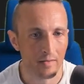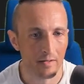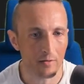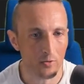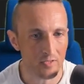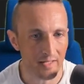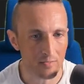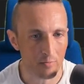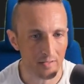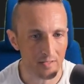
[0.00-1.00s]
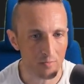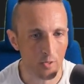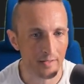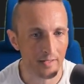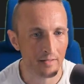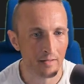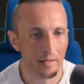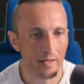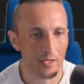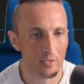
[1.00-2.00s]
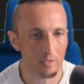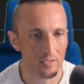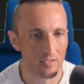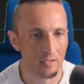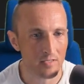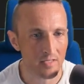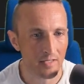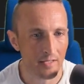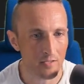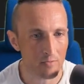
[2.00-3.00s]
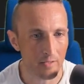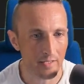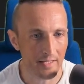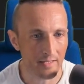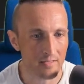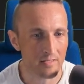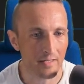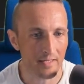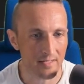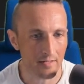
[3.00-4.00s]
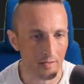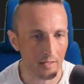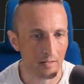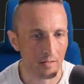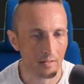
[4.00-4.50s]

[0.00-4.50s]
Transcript: And of course, the next word is one then. Here's where it starts, here's where it ends, etc.